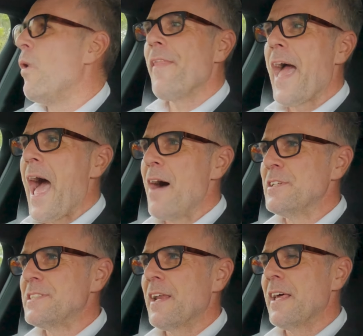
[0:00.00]
why they
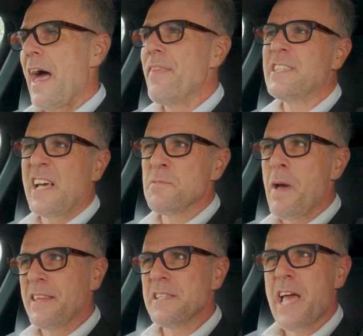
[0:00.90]
haven't done it, and it does
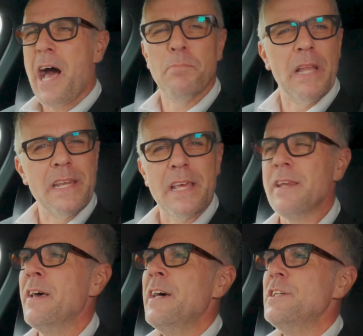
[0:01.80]
make this car blend
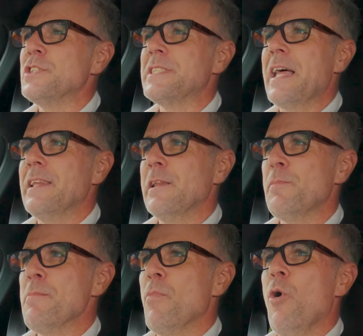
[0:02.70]
in just that little
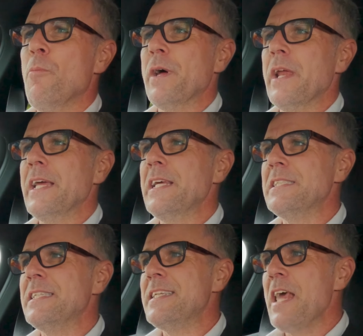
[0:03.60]
bit more. But it
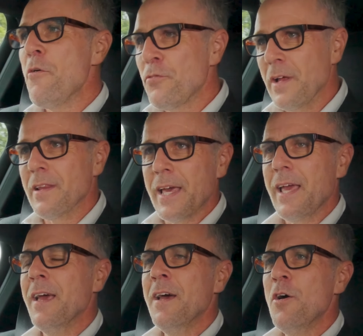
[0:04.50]
is
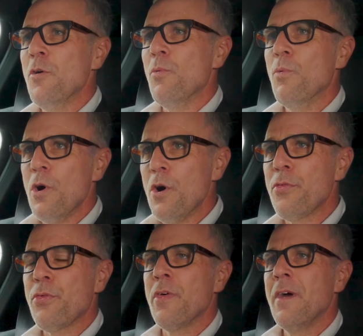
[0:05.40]
definitely
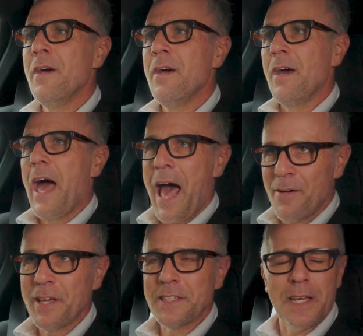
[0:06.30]
worth
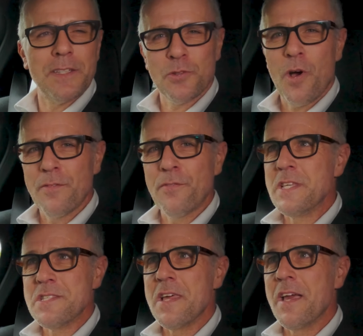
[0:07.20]
having a test drive of
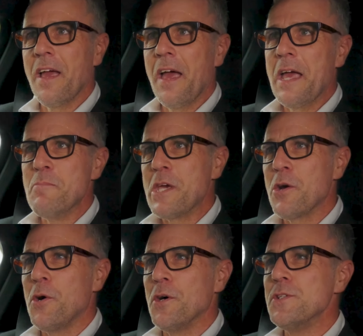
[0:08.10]
this thing,
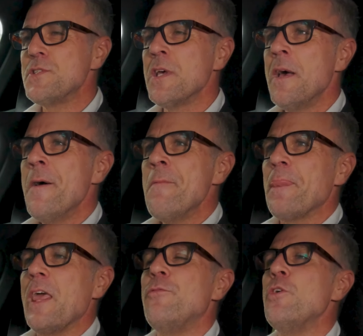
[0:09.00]
because
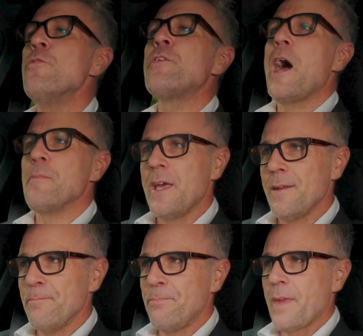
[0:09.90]
if you've come
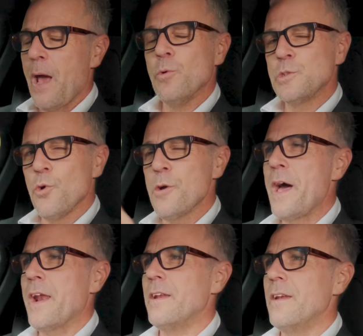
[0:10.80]
in, and we'll talk
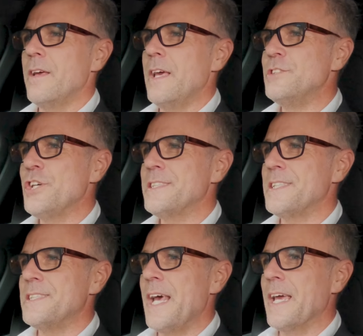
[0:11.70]
about it in just a
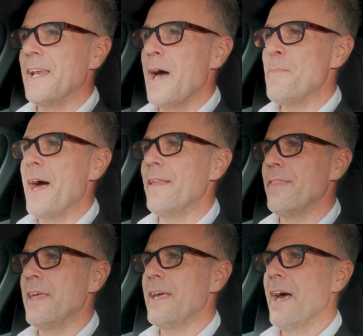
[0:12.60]
second, about
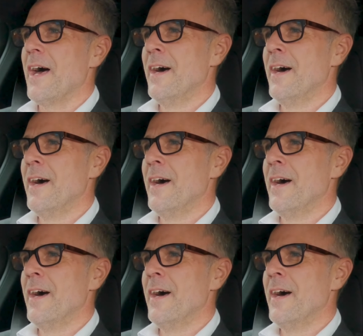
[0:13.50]
the